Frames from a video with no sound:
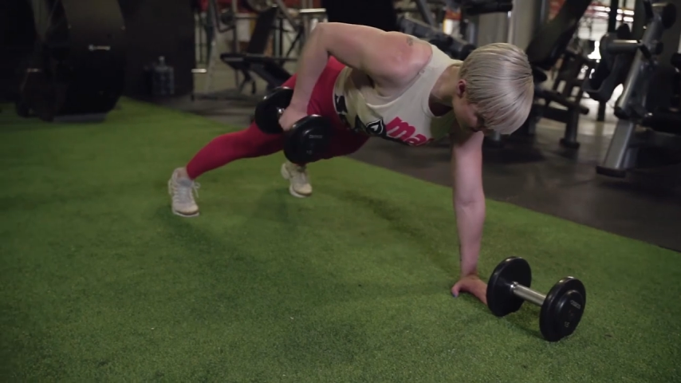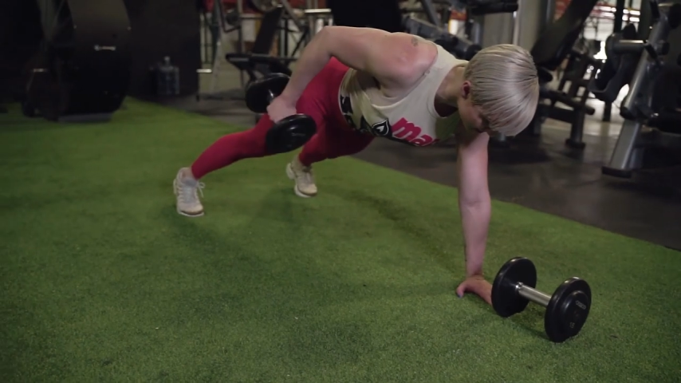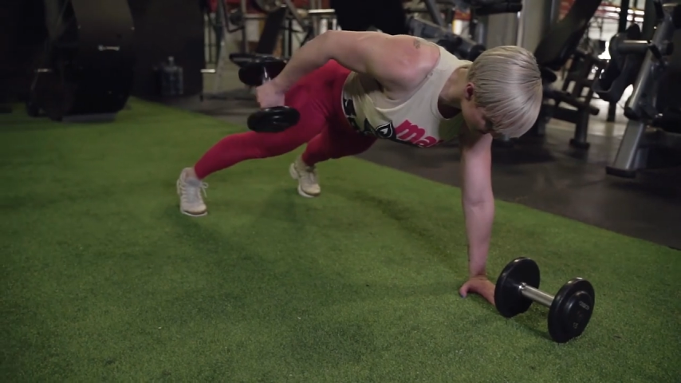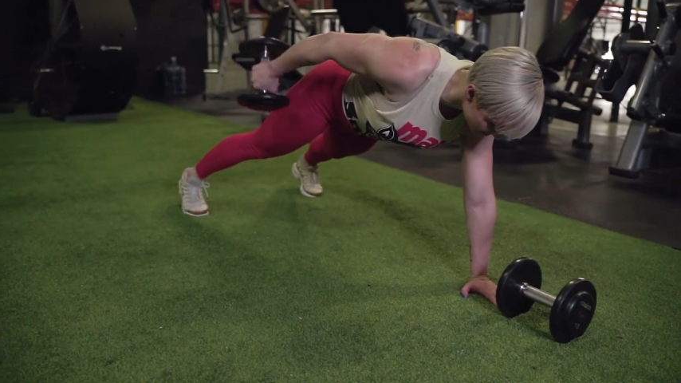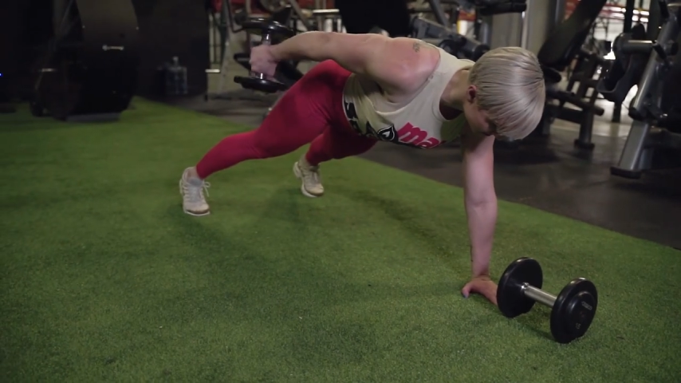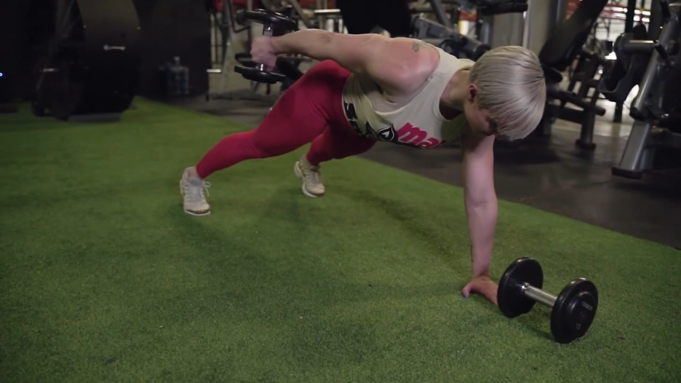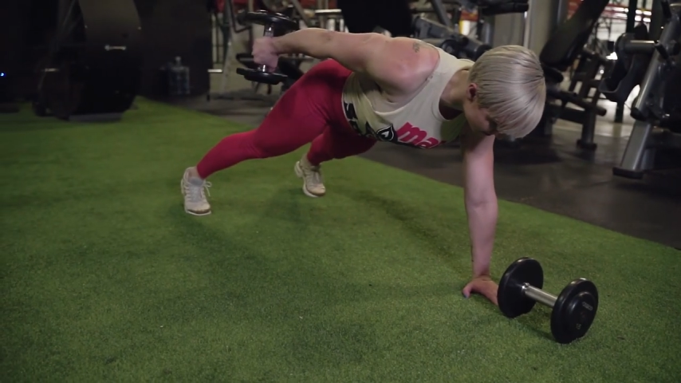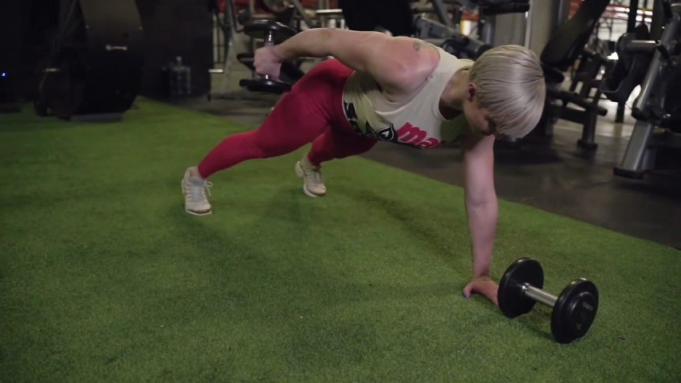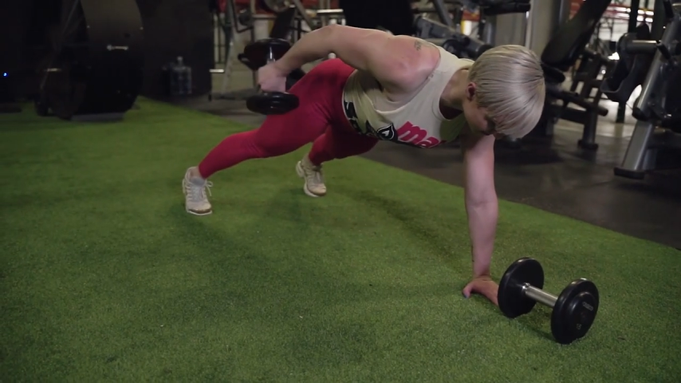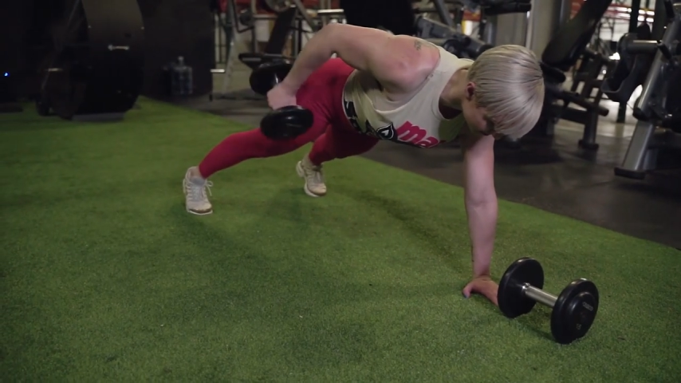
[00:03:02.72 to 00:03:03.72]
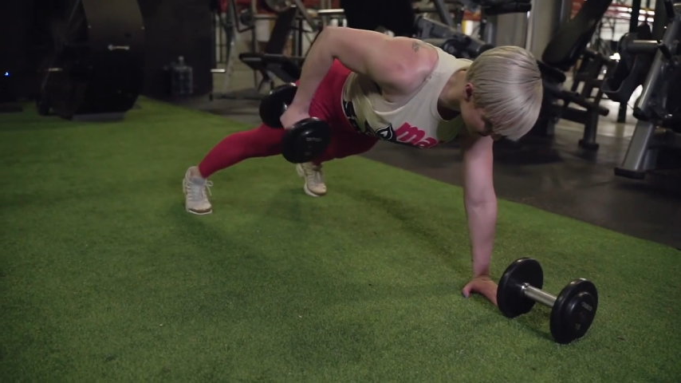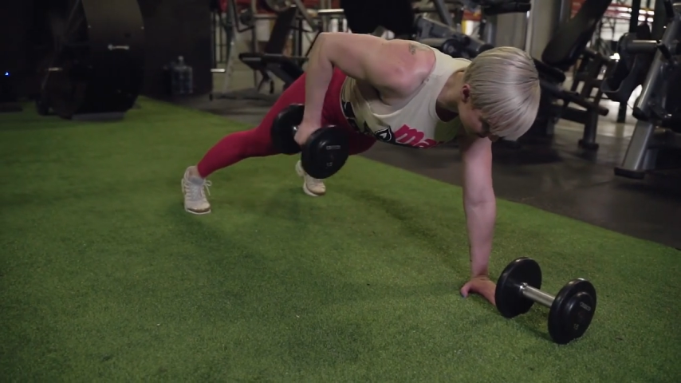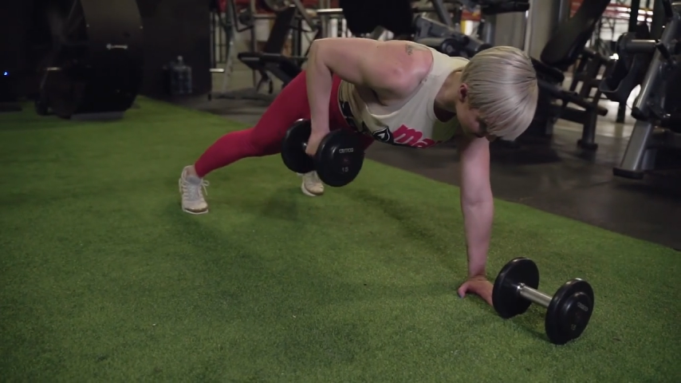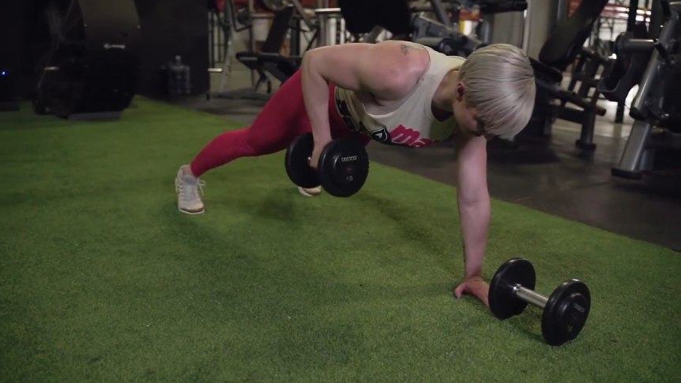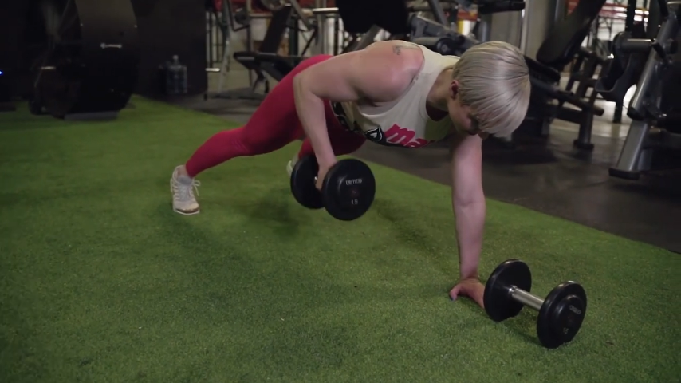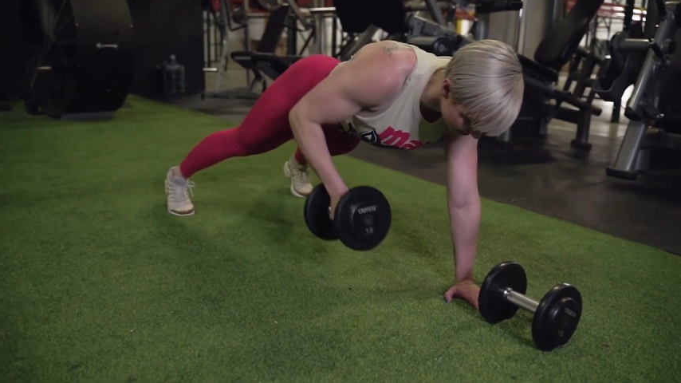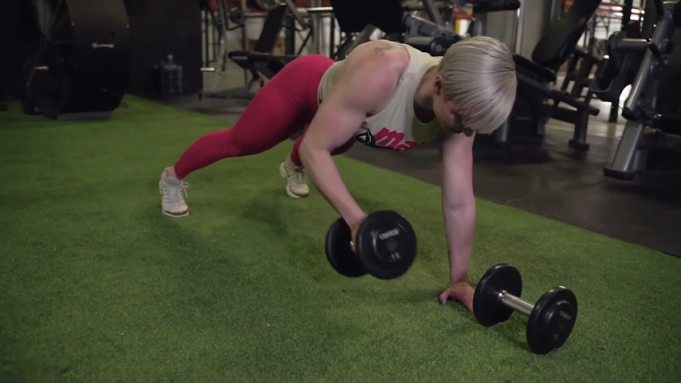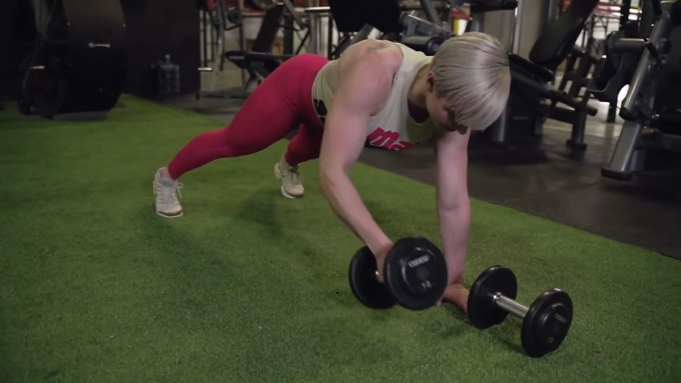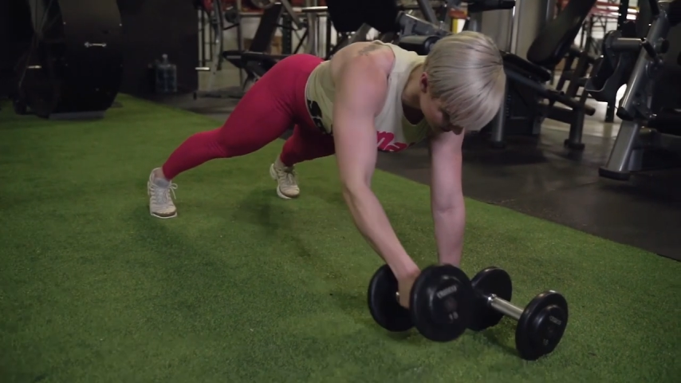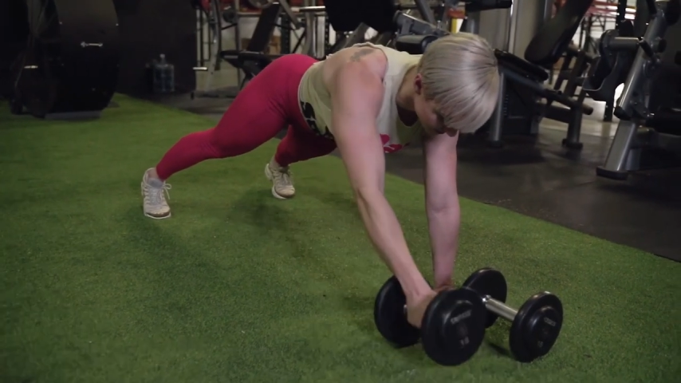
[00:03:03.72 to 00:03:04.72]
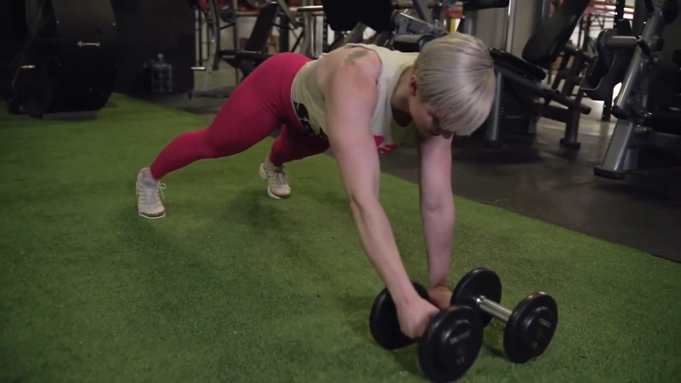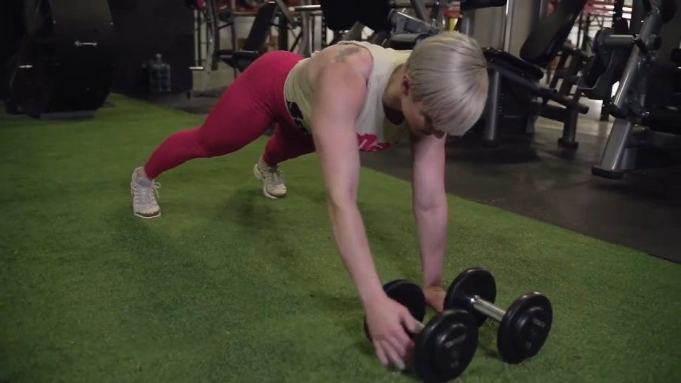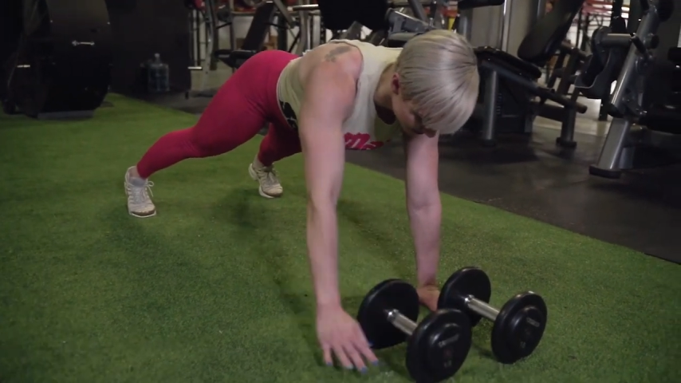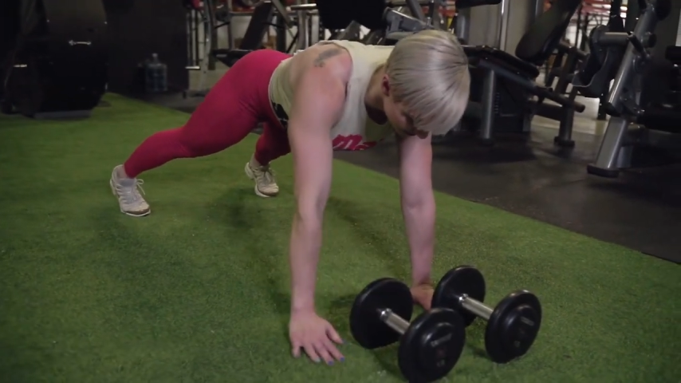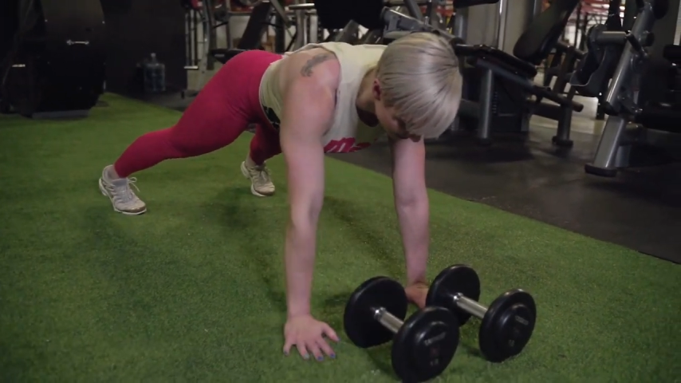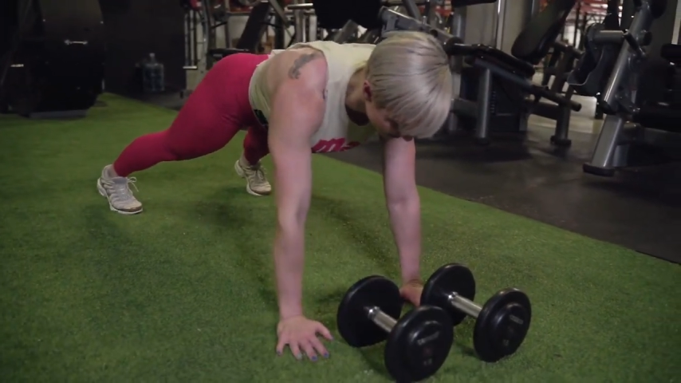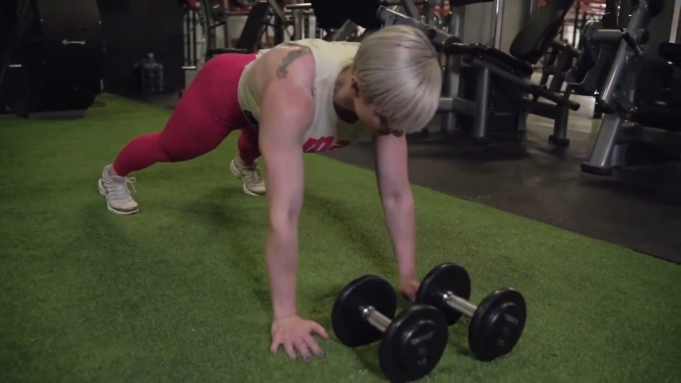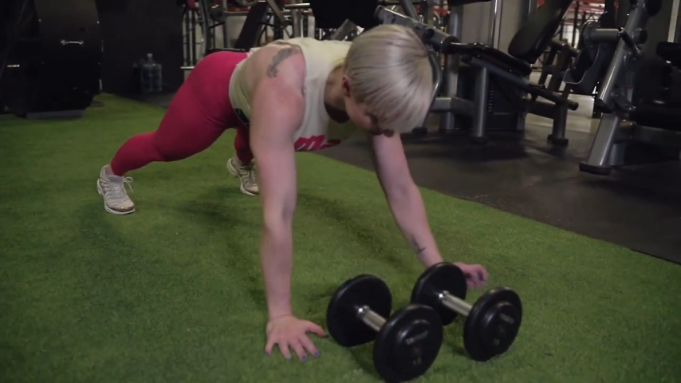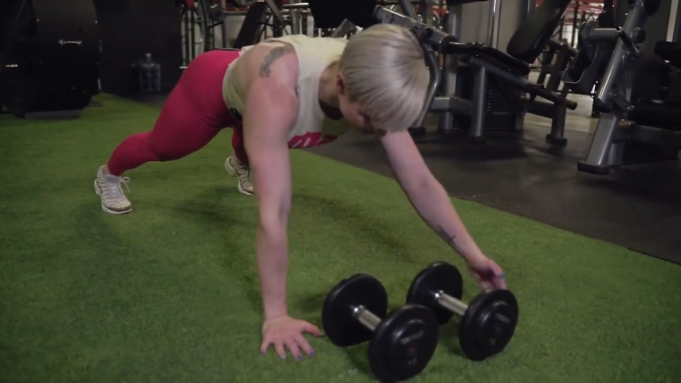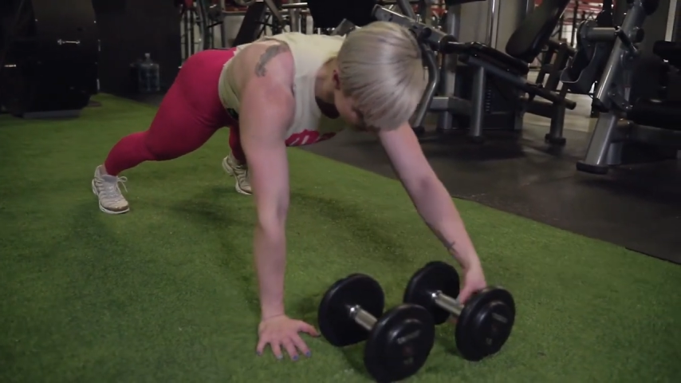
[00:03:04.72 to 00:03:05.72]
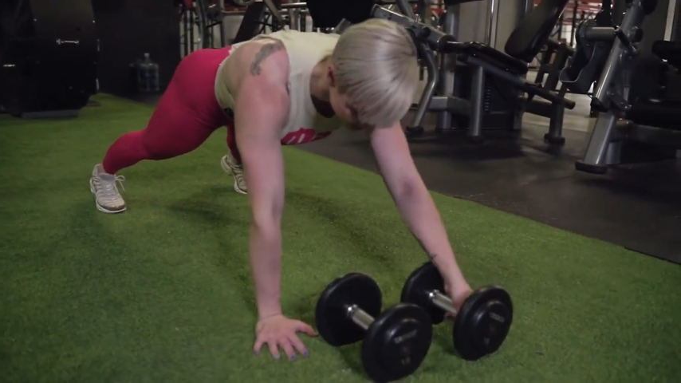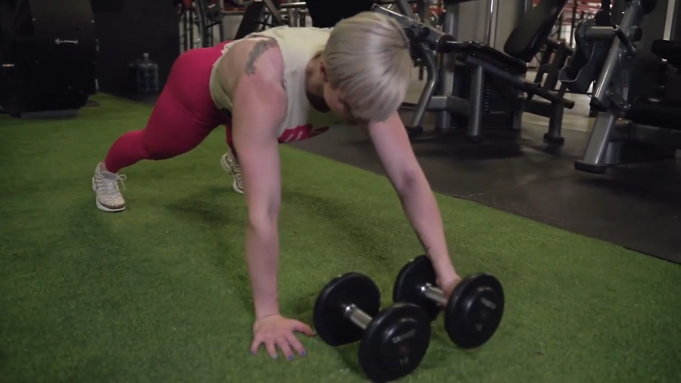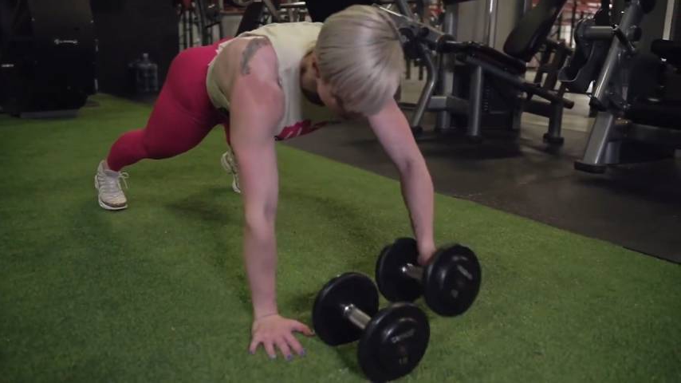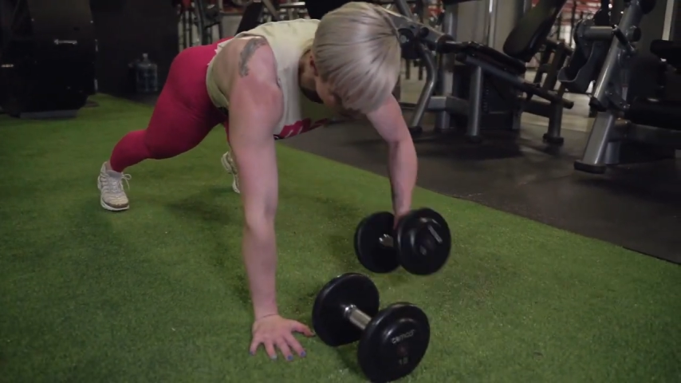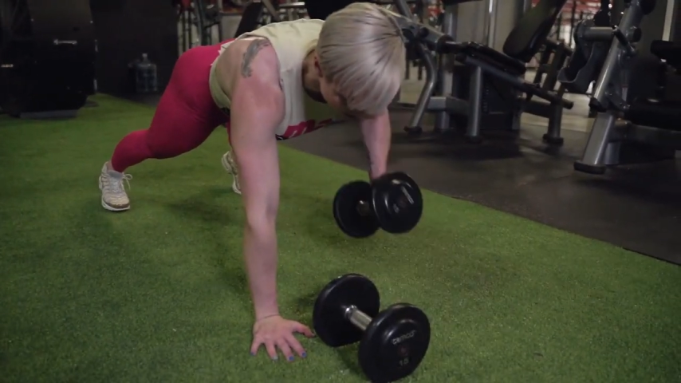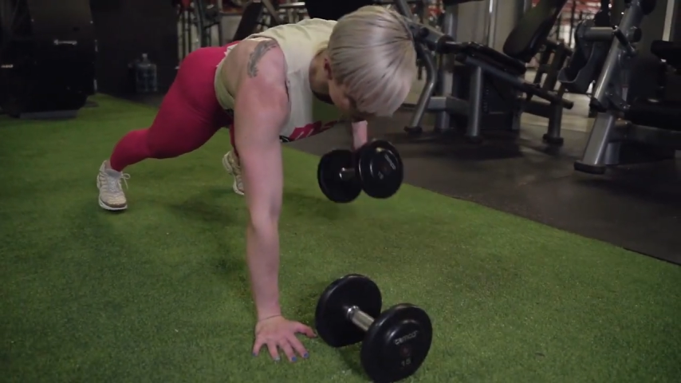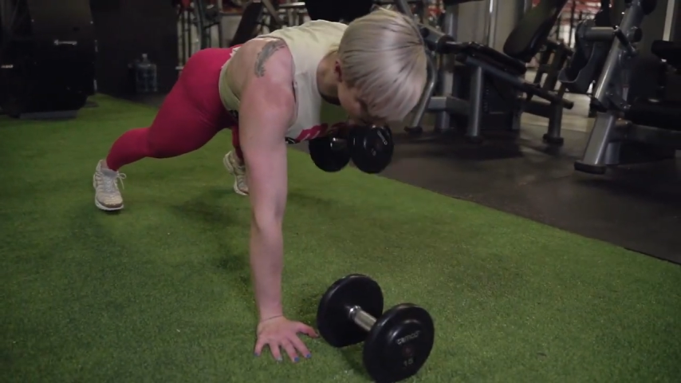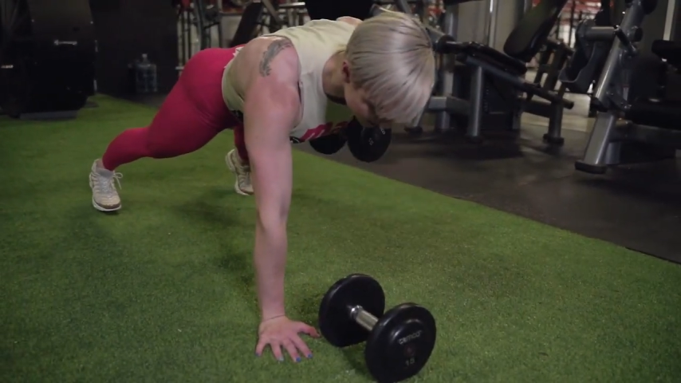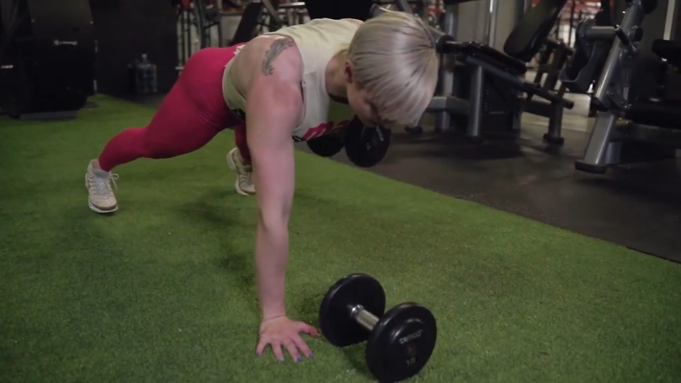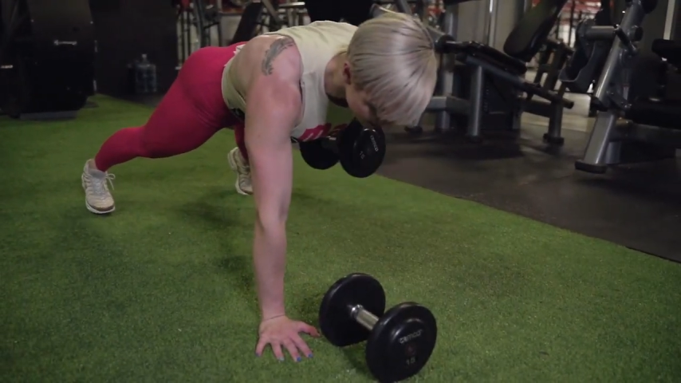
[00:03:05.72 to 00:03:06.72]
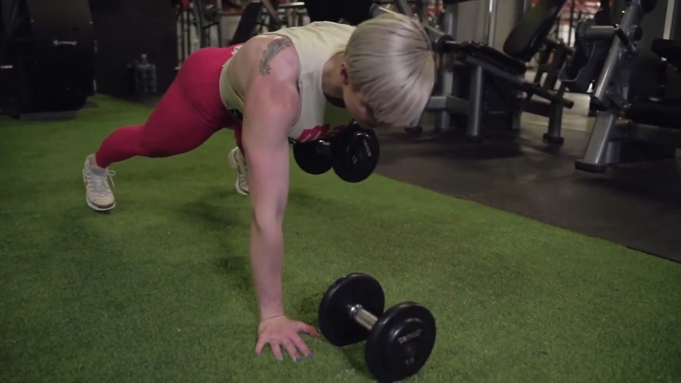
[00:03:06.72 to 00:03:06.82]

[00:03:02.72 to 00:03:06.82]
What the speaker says: (no speaker visible)